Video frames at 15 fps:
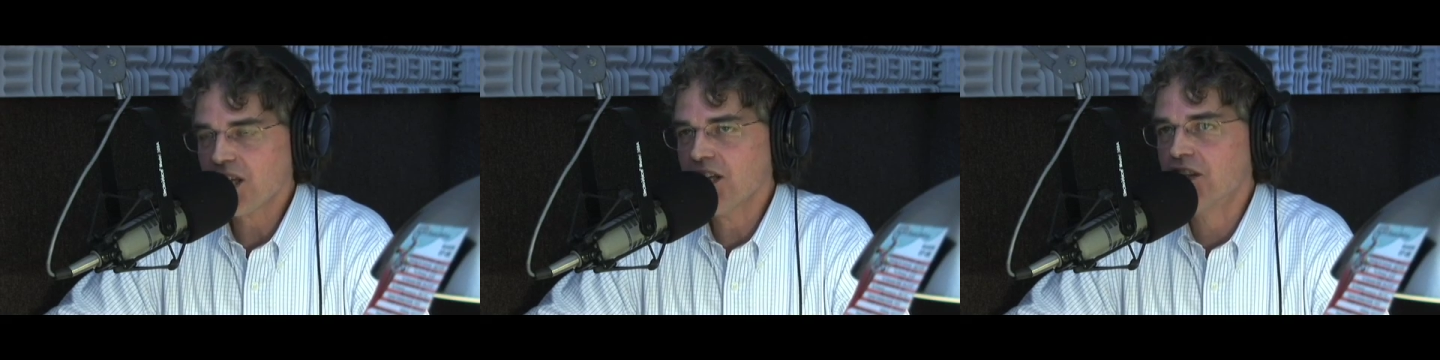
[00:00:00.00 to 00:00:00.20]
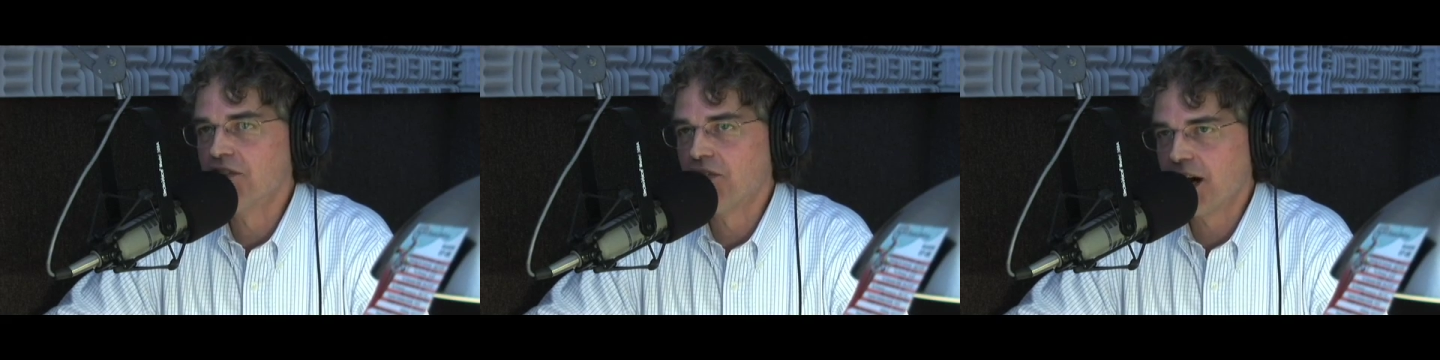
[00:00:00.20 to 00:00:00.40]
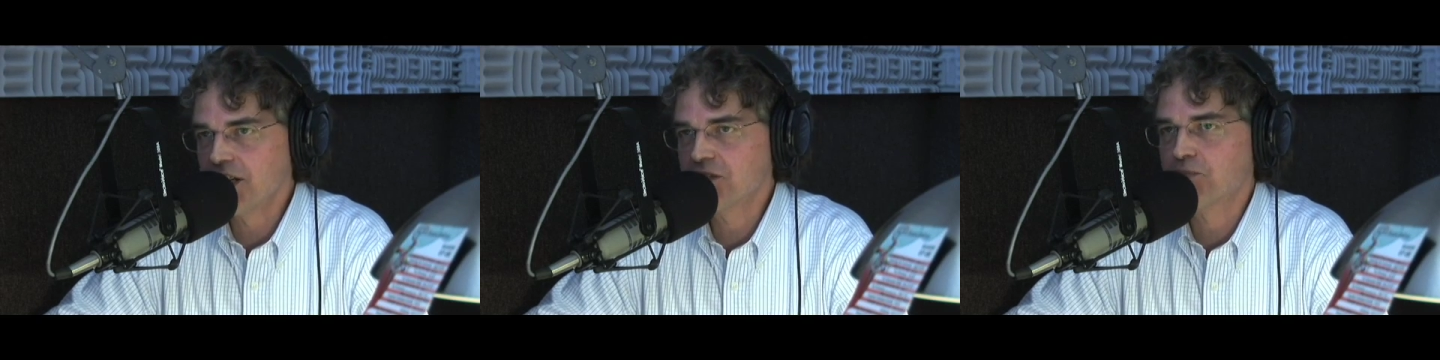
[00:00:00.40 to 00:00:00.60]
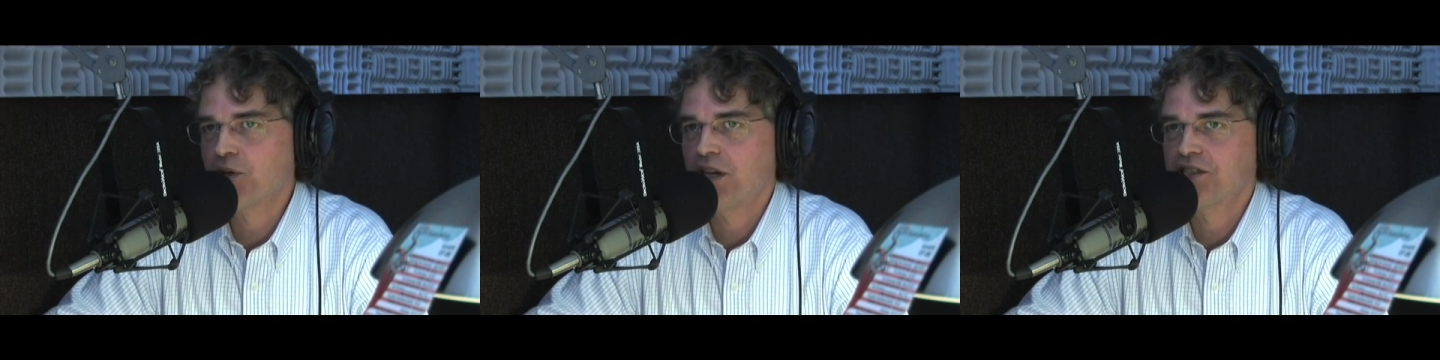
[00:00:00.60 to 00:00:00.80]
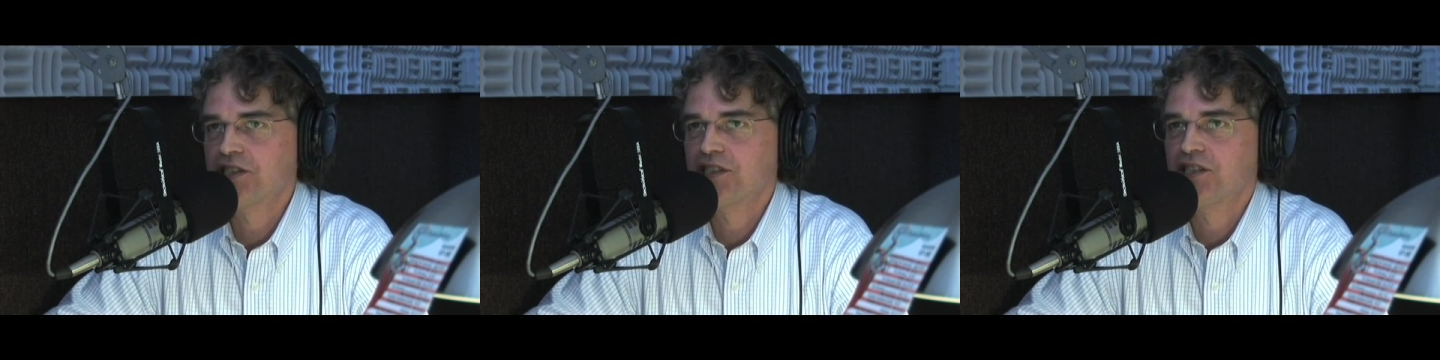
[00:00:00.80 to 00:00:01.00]
the vice
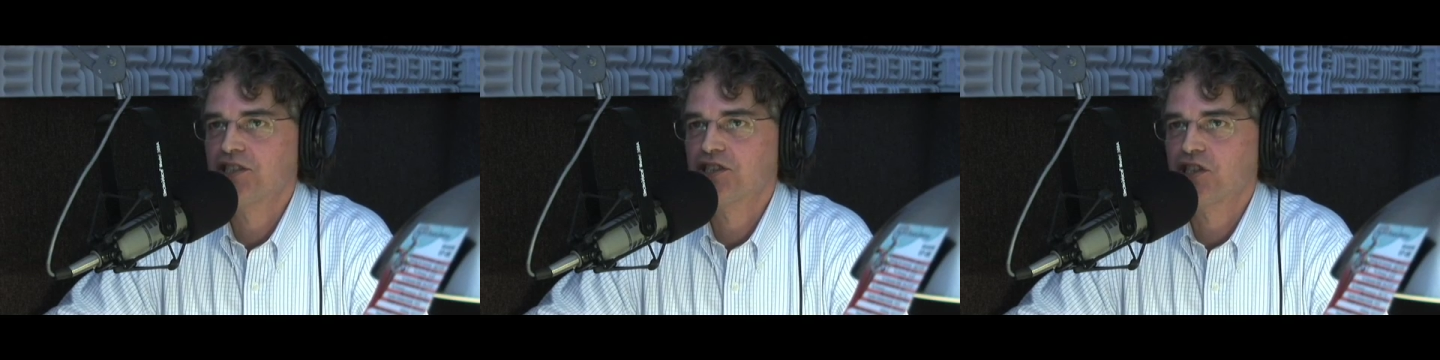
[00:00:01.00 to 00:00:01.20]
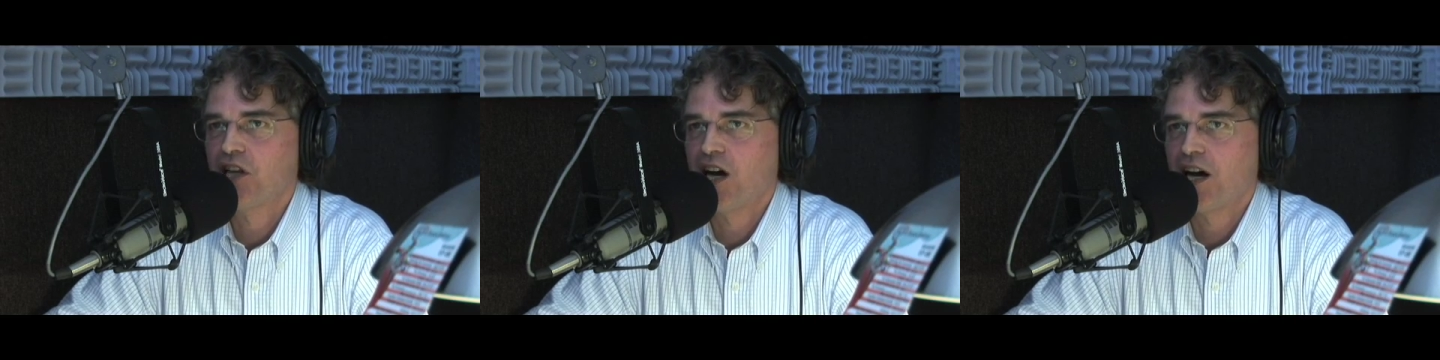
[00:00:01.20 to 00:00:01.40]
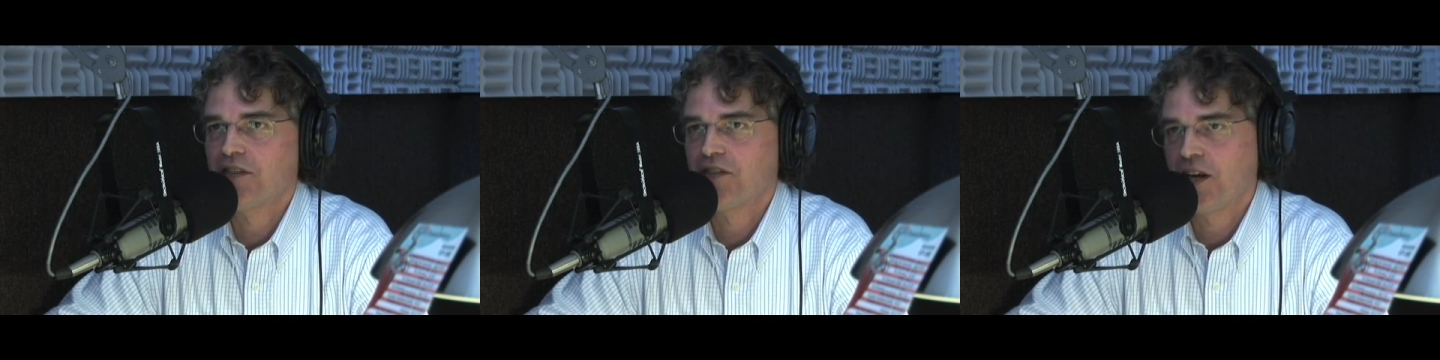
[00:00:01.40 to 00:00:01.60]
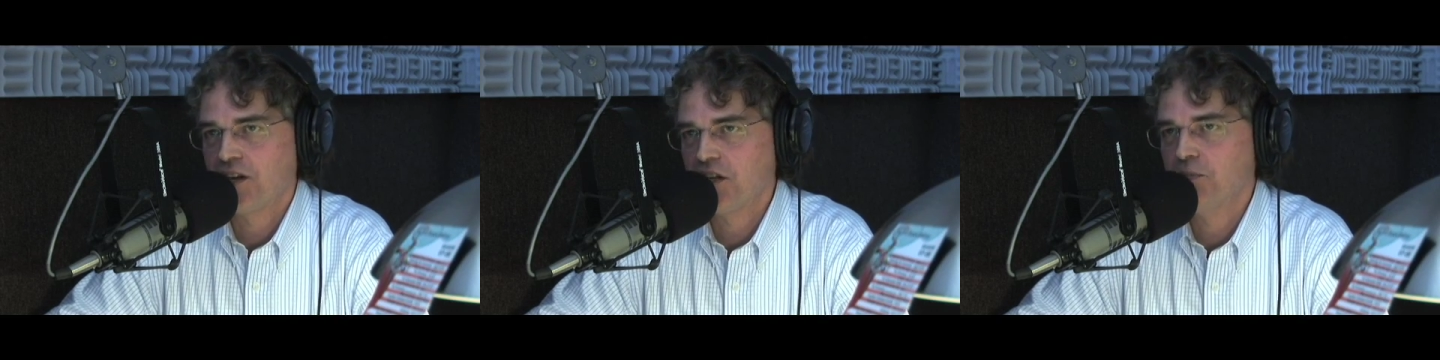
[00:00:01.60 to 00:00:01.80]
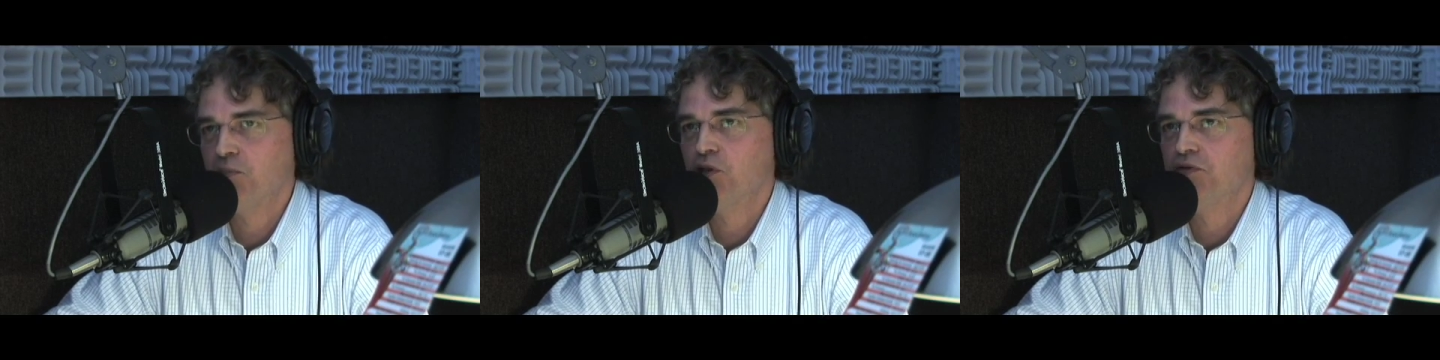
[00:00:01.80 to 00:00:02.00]
president slot. Then
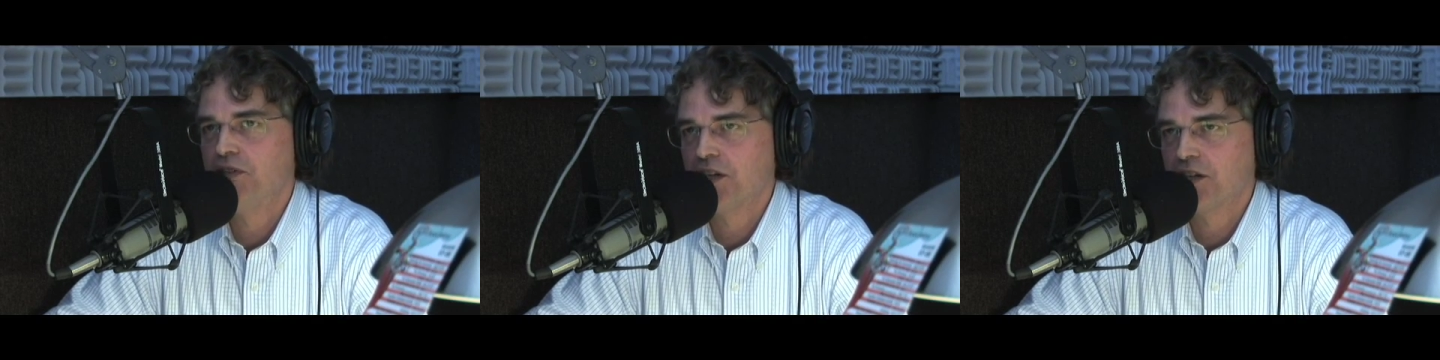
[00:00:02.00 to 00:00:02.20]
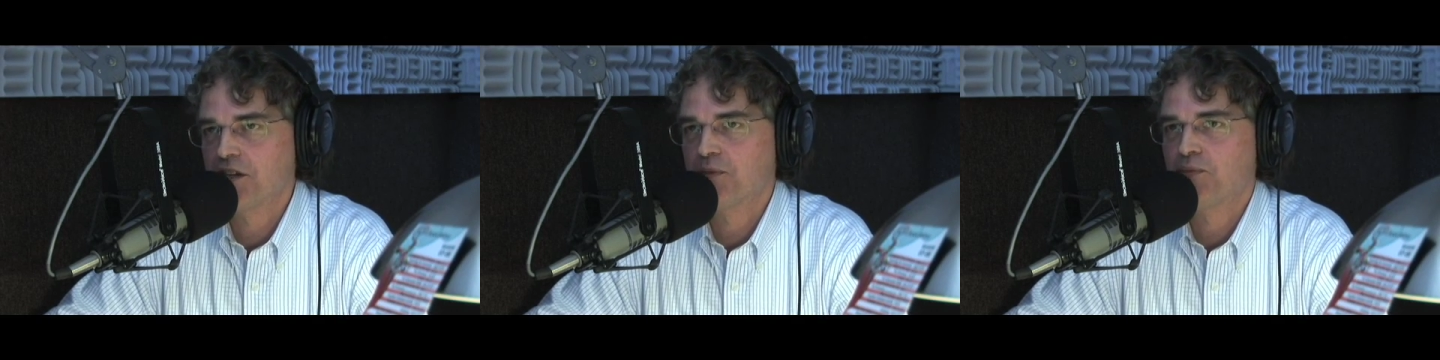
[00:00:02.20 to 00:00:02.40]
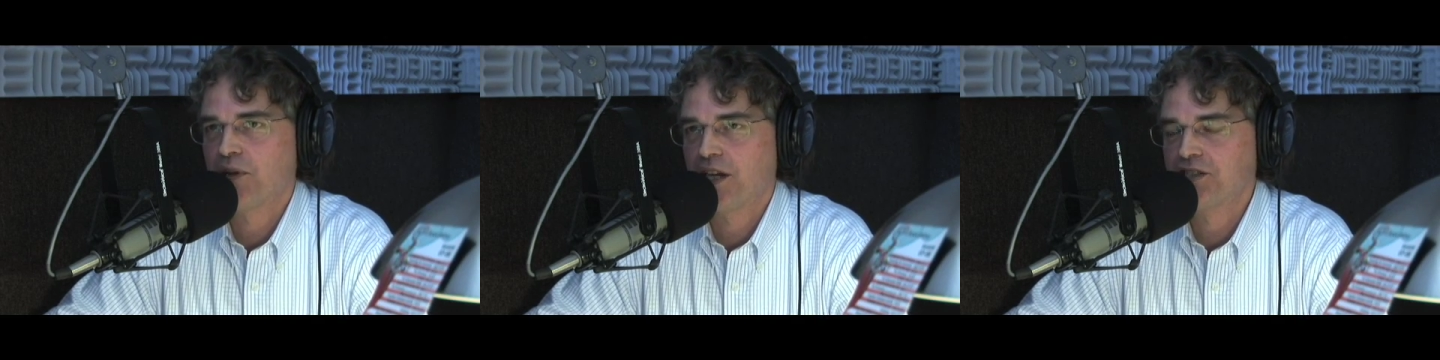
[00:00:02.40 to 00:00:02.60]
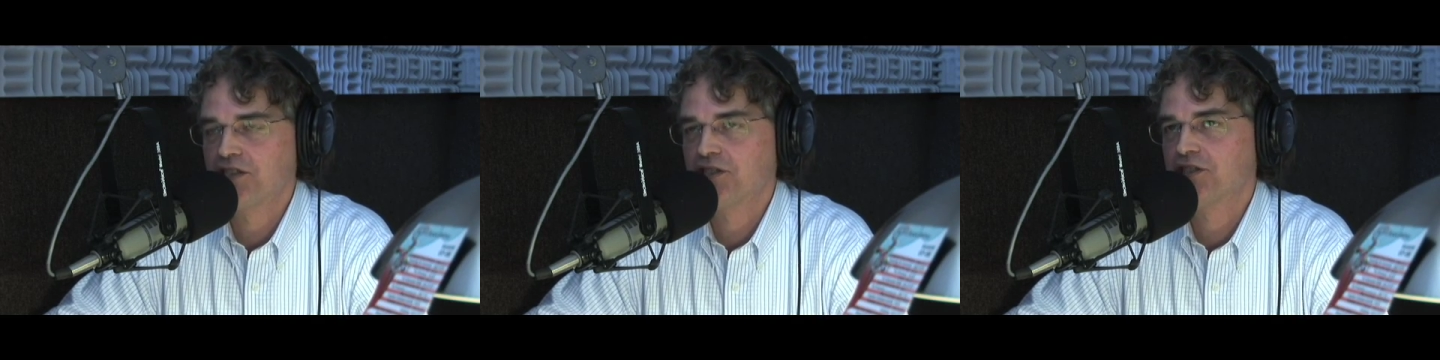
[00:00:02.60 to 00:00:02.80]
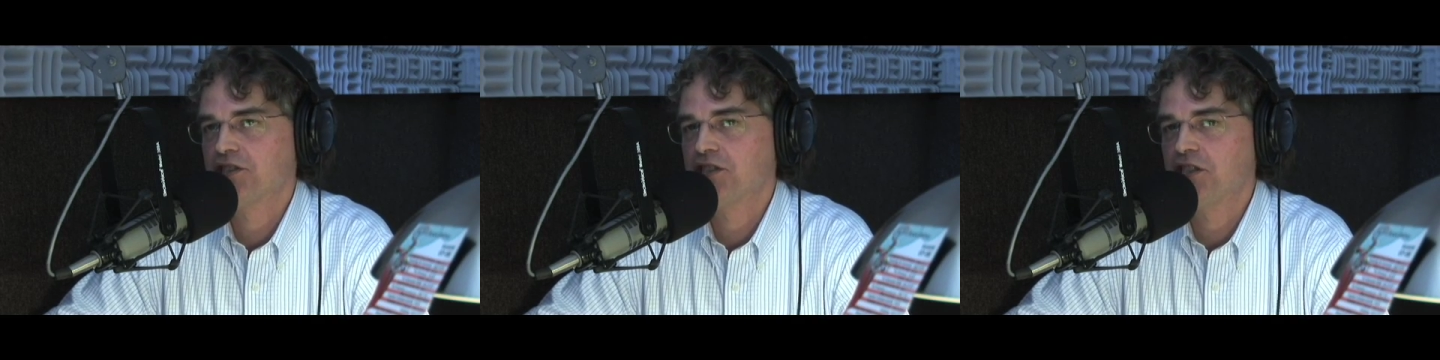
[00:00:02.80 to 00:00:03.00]
he moved into the
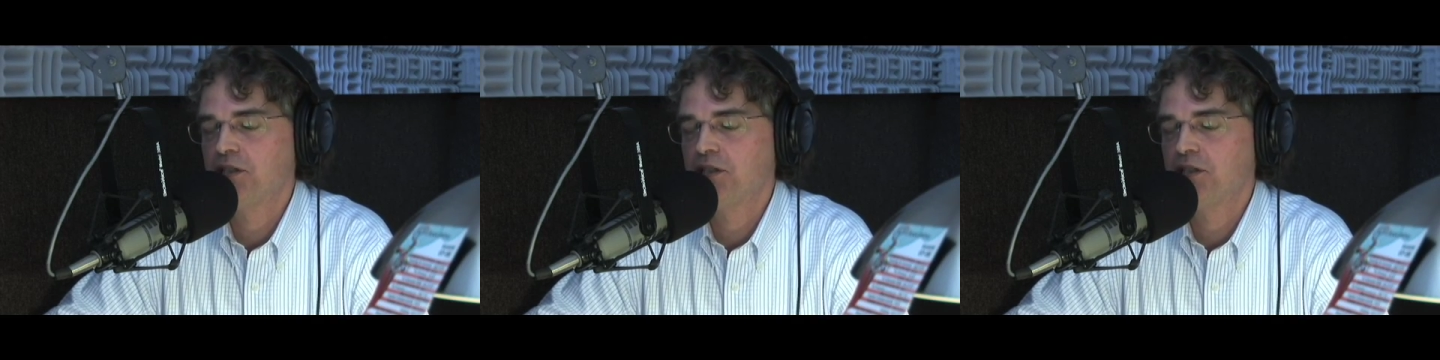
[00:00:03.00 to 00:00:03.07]
presidency.